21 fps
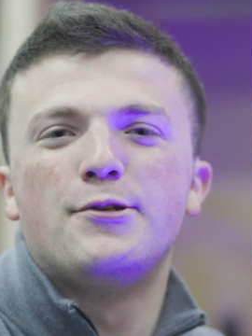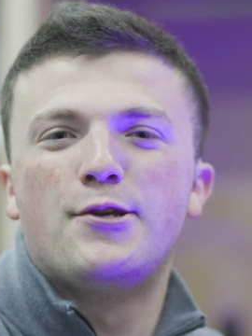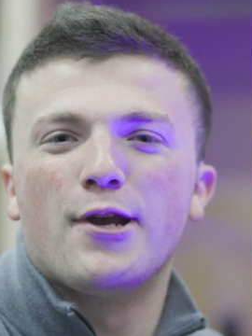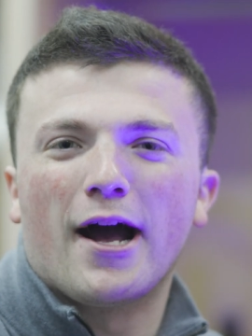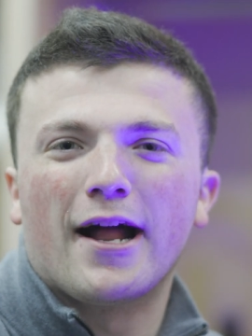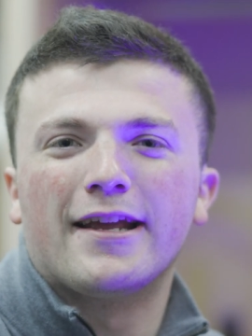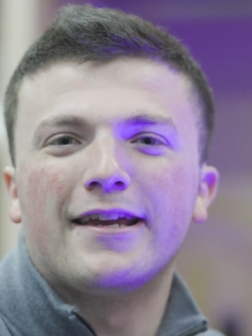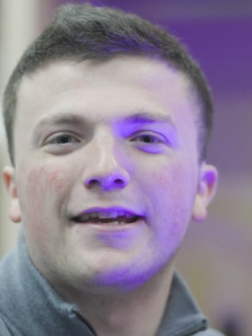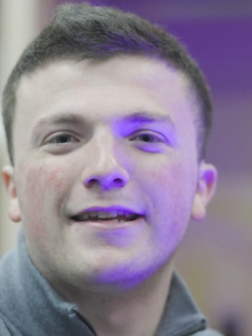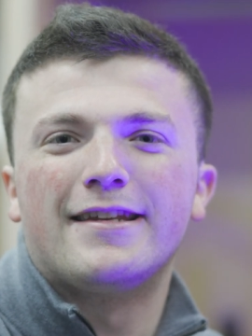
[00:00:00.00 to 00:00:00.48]

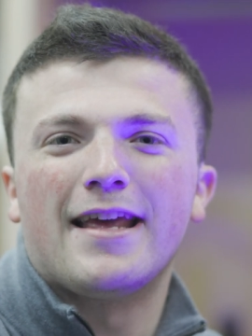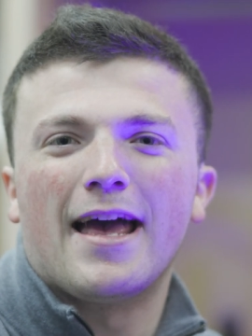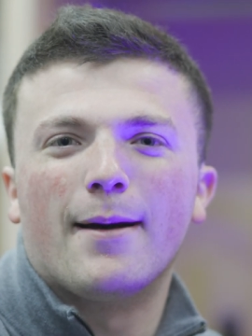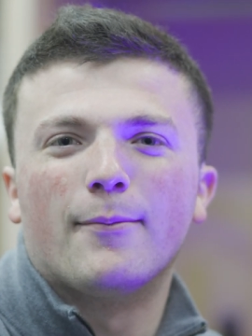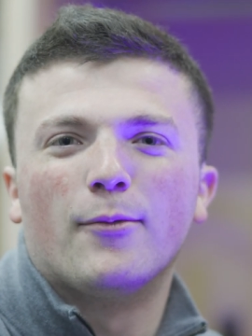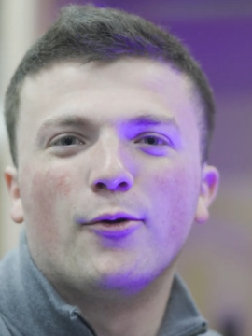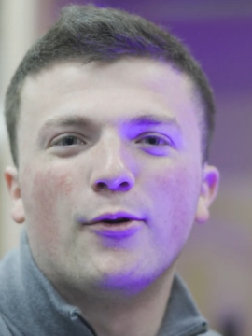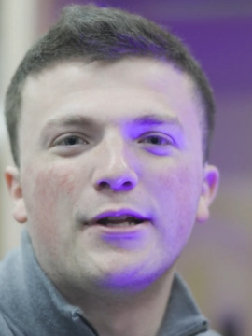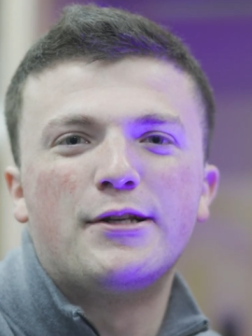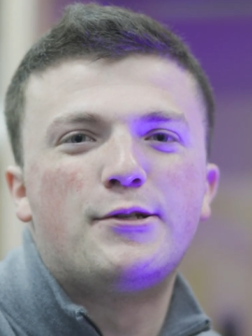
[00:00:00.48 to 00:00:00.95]
Johnny
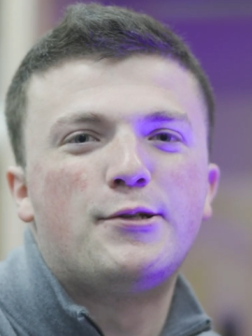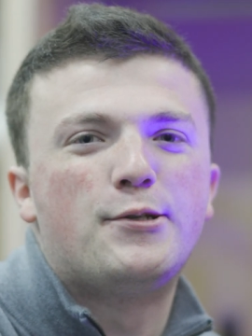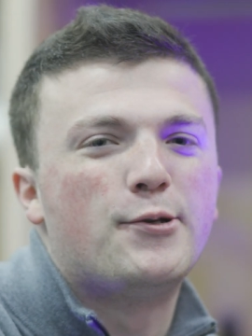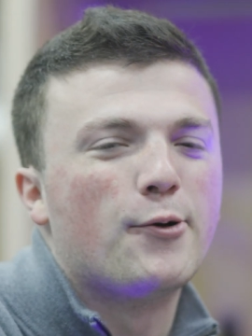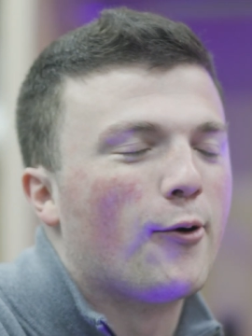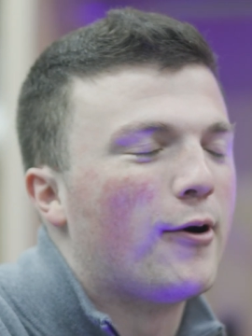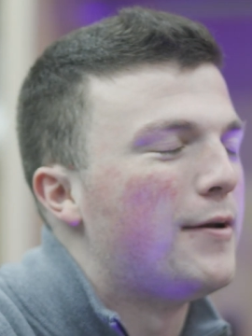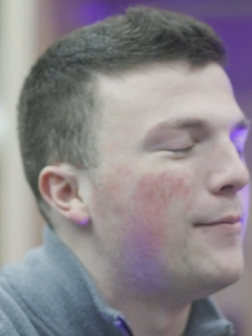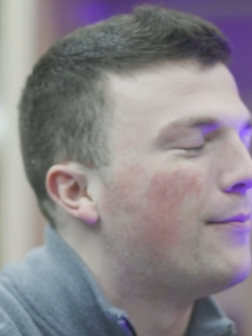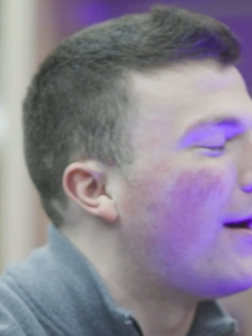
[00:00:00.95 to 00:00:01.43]
Gadamowicz
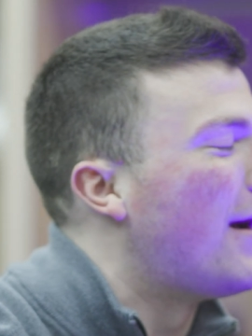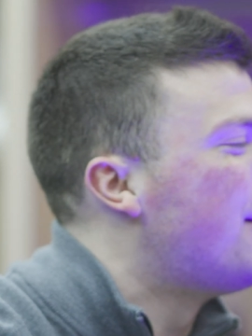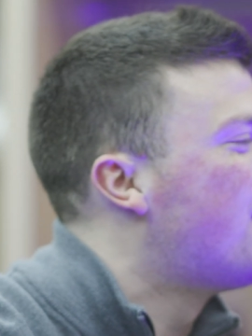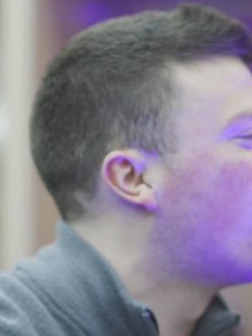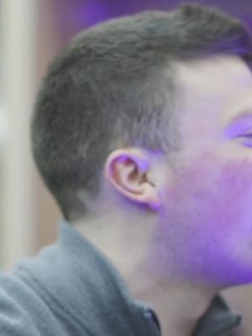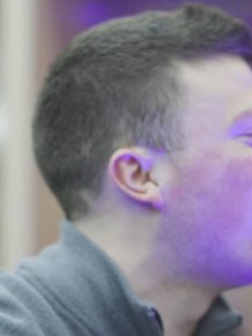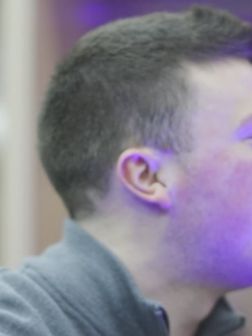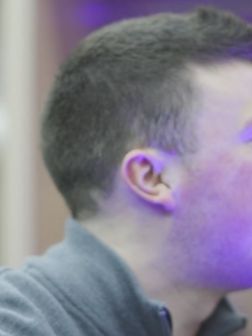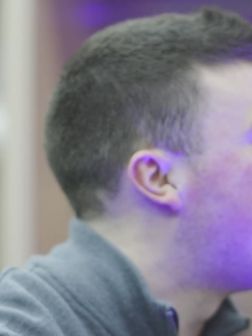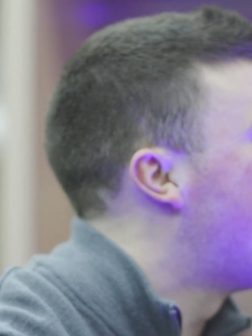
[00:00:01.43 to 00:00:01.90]
joined by
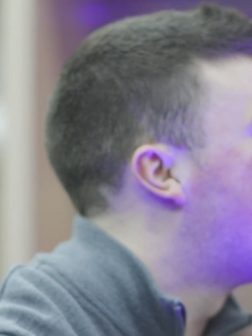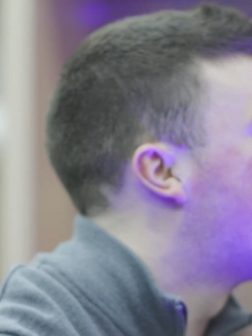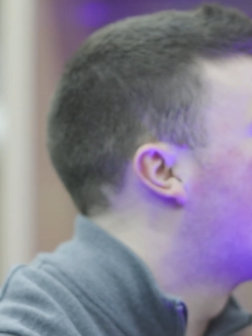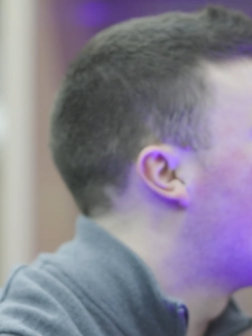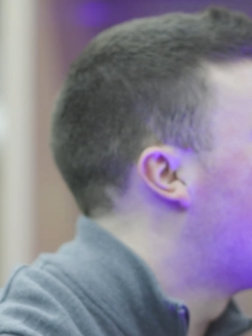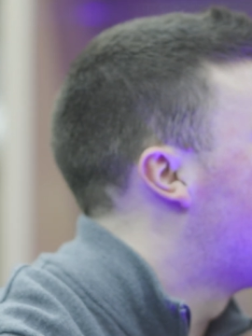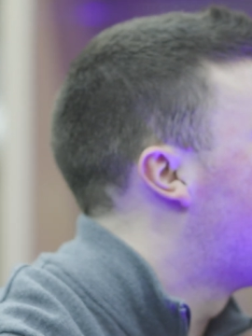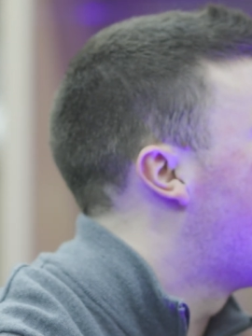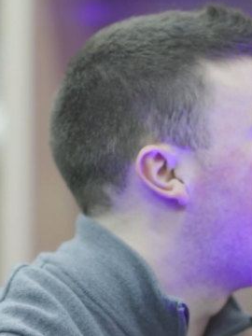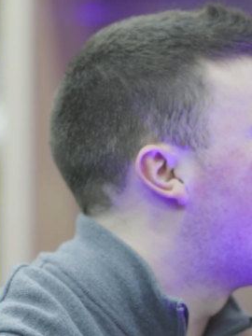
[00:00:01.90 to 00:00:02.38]

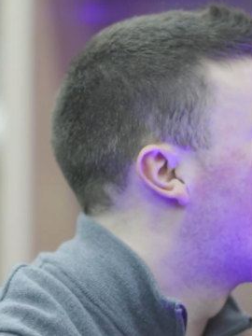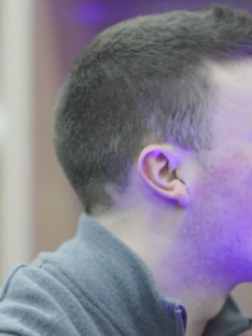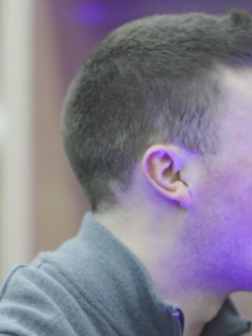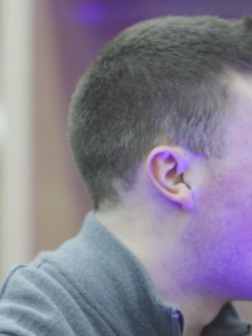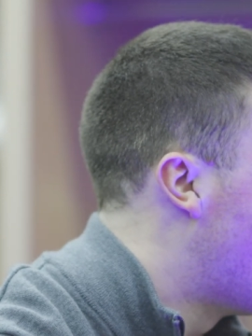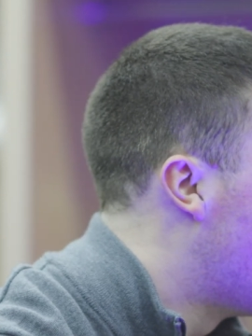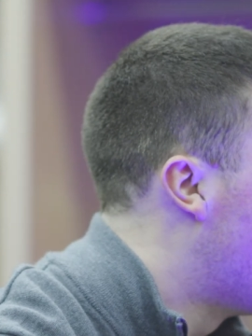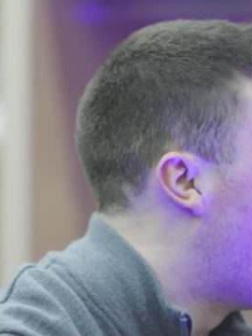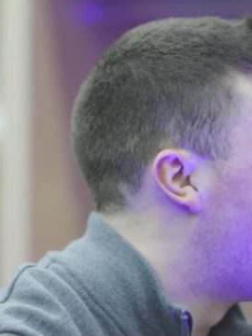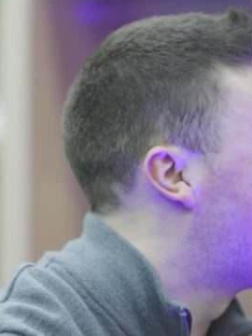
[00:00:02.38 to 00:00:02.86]

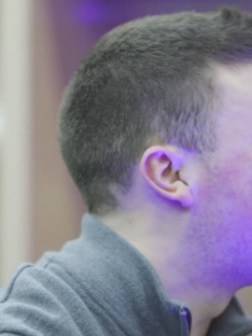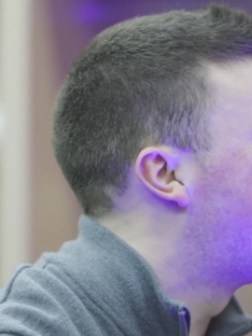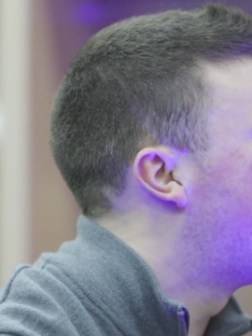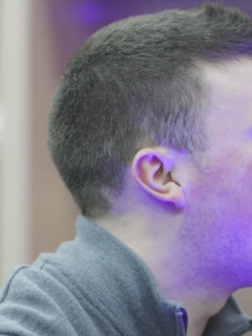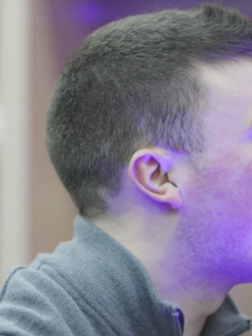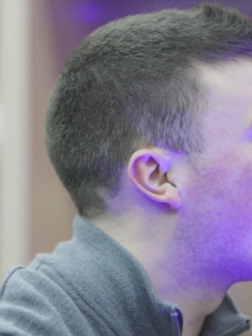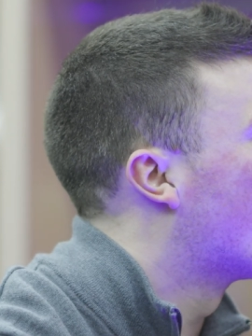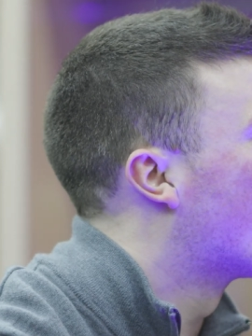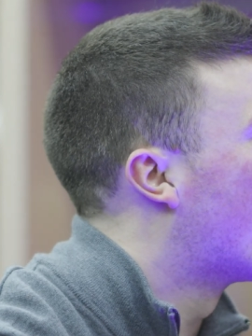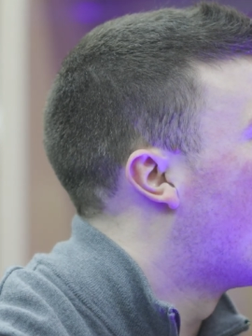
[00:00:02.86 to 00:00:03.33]
2023 Mets
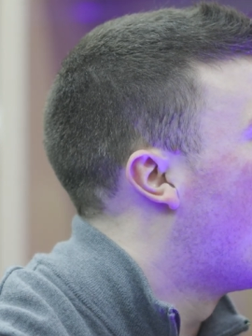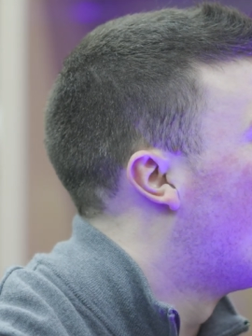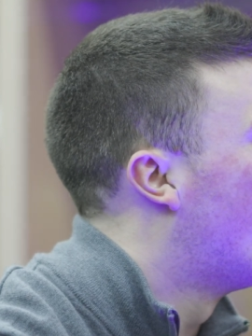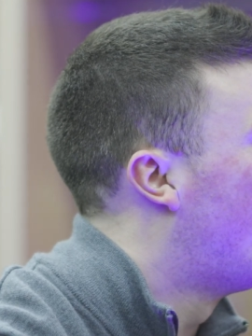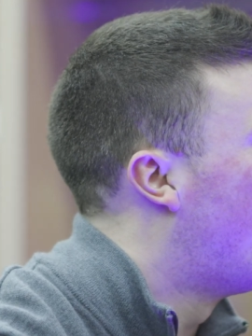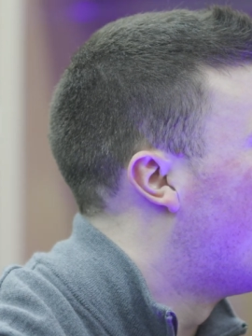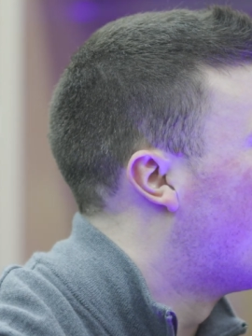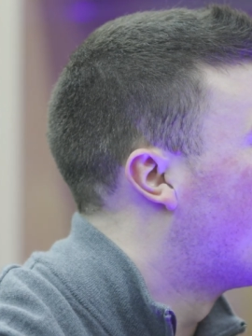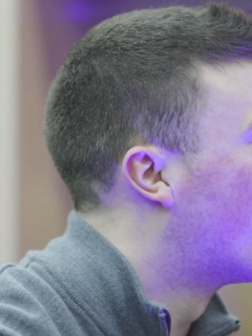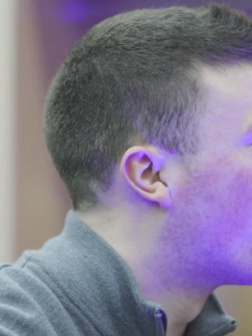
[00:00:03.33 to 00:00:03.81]
second
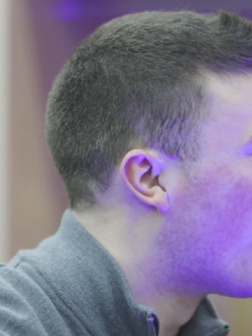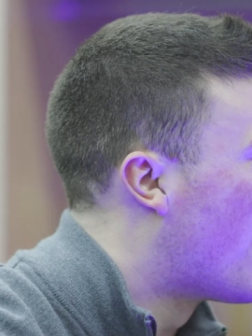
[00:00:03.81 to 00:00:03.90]
round pick